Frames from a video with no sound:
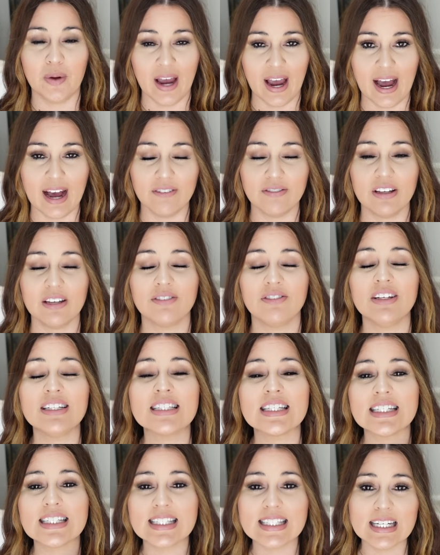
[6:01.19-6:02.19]
have. If
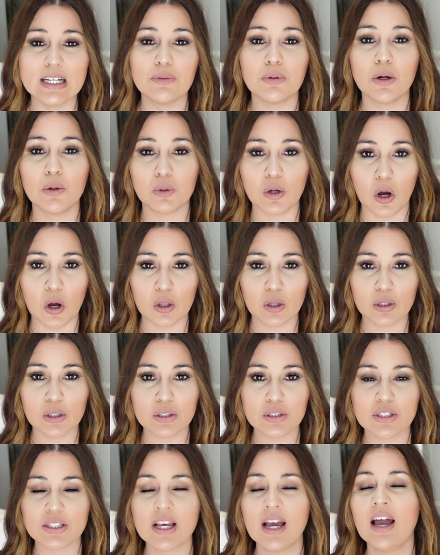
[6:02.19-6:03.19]
it's zero
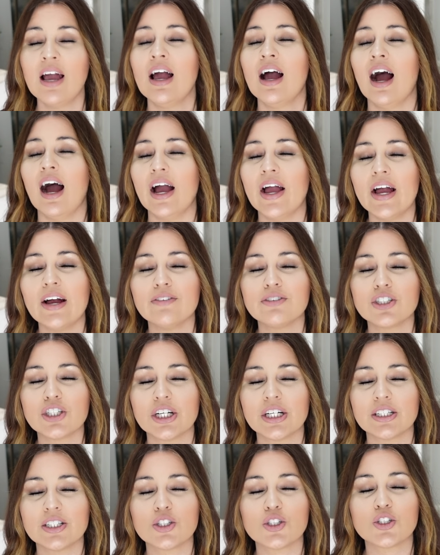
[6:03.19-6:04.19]
dollars, I have
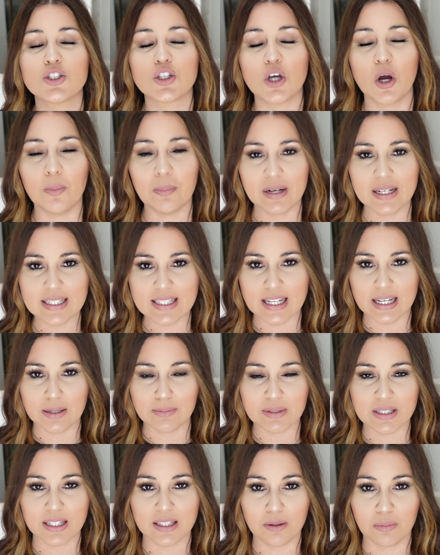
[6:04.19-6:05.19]
shared so many
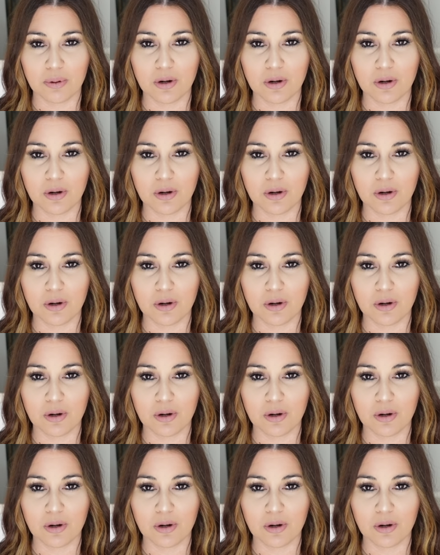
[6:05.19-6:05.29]
tips in the